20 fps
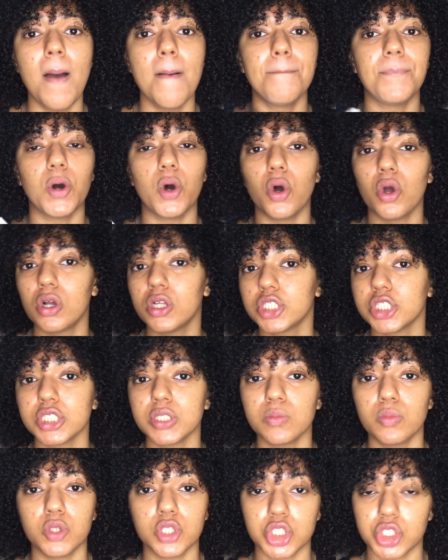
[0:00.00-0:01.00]
But oil doesn't
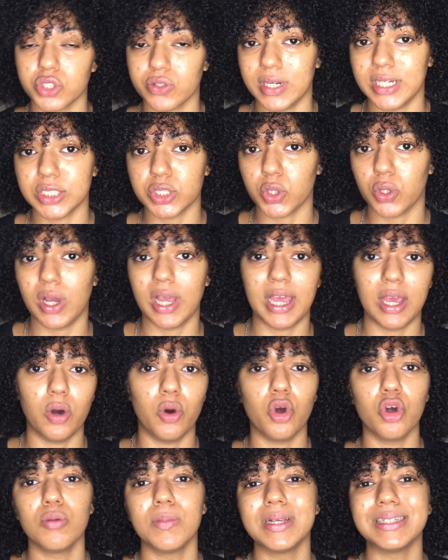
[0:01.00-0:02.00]
moisturize your hair.
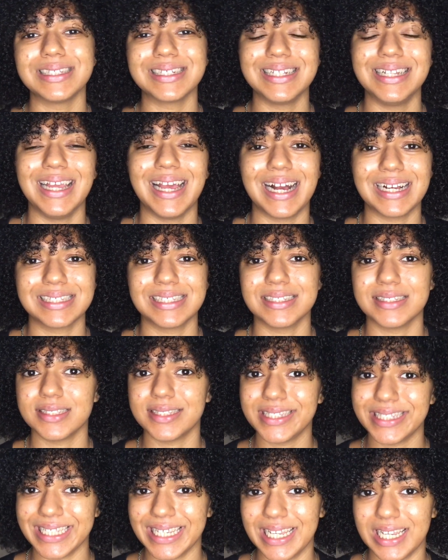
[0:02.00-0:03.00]
Oil basically acts as a
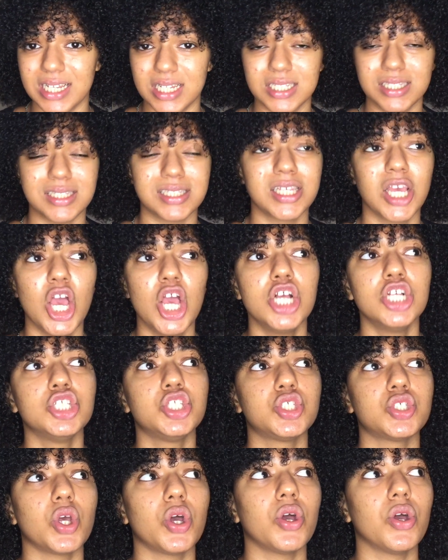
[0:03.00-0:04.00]
sealant.
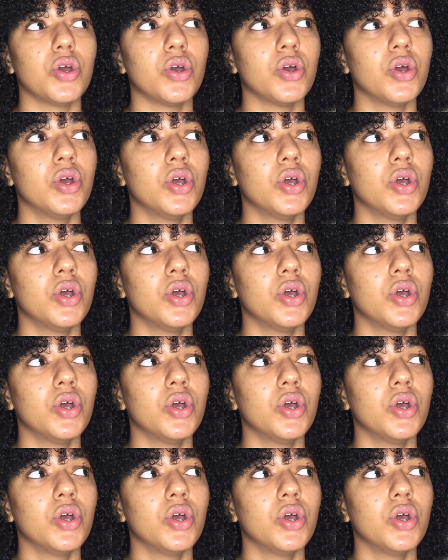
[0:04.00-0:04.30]
So